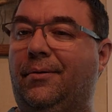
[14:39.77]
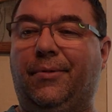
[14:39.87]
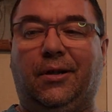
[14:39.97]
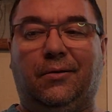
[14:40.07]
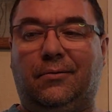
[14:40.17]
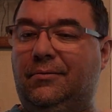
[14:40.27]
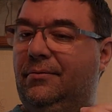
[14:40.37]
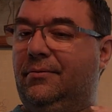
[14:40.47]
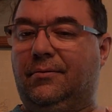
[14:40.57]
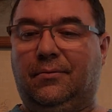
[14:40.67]
I mean,
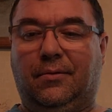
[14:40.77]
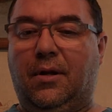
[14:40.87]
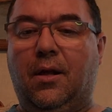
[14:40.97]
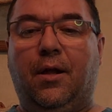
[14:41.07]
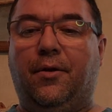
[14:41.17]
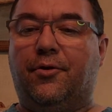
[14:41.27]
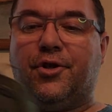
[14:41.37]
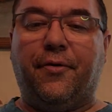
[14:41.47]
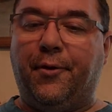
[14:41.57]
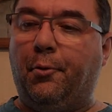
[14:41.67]
there's
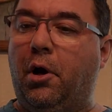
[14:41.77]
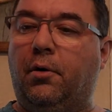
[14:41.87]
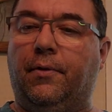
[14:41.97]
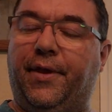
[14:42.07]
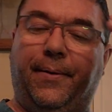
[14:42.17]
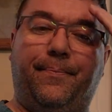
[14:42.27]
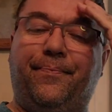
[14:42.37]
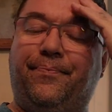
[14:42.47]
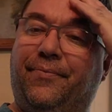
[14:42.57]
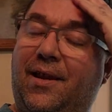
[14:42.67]
nothing wrong with it.
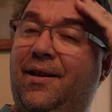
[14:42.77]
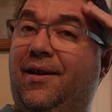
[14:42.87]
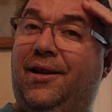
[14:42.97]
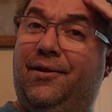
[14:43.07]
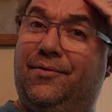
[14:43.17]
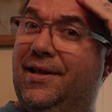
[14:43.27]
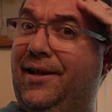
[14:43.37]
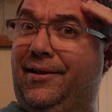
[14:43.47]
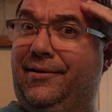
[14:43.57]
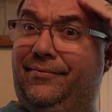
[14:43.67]
And it was
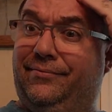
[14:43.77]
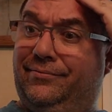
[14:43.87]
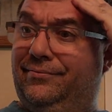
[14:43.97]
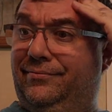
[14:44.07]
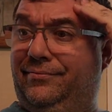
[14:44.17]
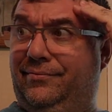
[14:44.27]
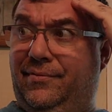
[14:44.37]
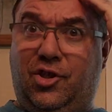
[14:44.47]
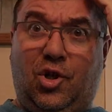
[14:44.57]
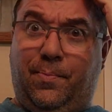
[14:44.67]
like
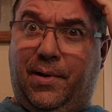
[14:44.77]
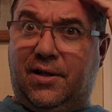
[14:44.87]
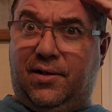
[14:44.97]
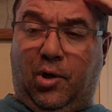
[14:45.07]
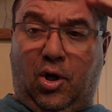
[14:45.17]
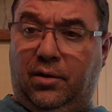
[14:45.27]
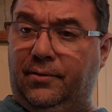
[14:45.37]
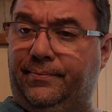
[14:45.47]
two bucks a ball.